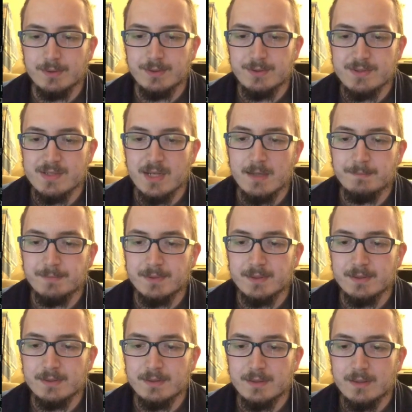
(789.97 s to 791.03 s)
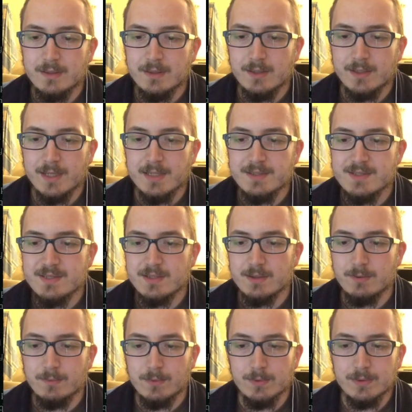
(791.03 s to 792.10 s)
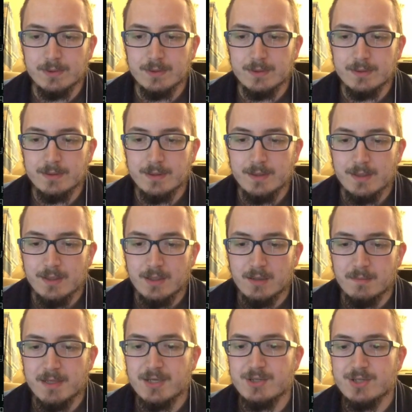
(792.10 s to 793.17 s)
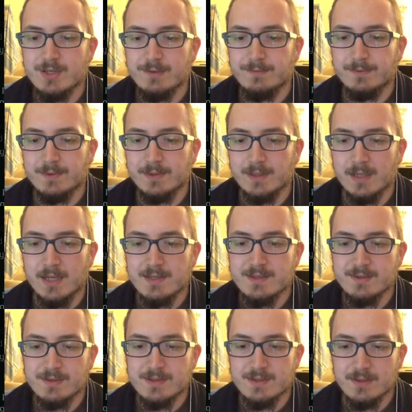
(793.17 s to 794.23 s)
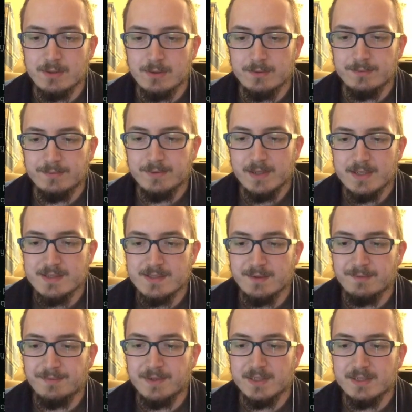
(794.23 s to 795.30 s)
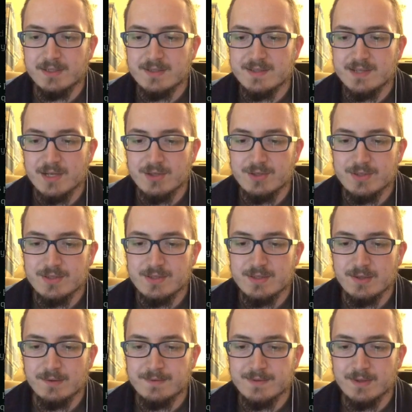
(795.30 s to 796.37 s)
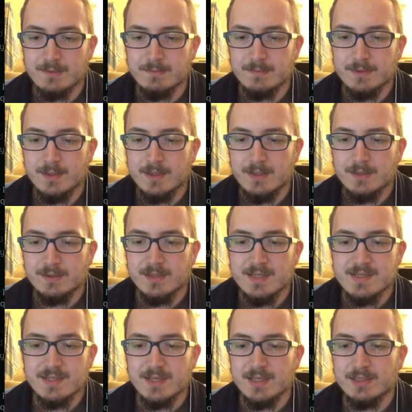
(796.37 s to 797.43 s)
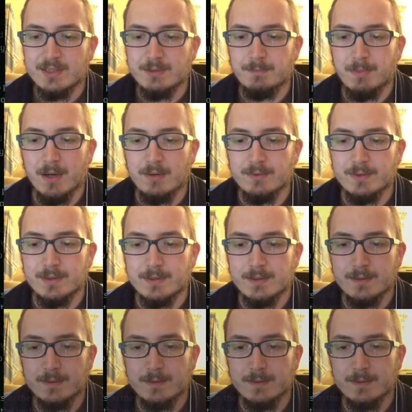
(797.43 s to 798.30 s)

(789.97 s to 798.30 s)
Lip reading: you slept on, a canister of water, a makeshift electric stove, and some faded sachets of some desiccated powder.